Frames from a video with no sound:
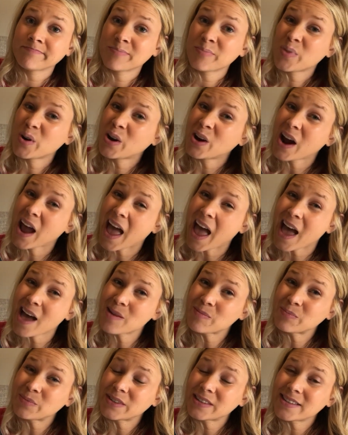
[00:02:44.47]

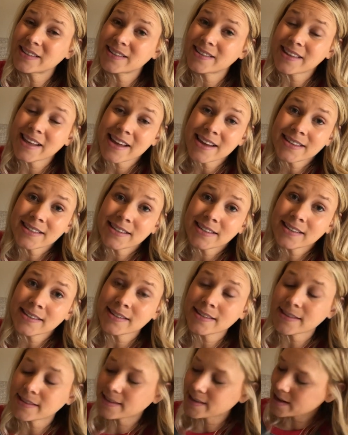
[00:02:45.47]
Perhaps they
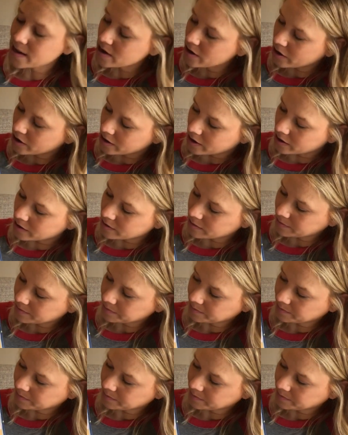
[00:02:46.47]
didn't see her.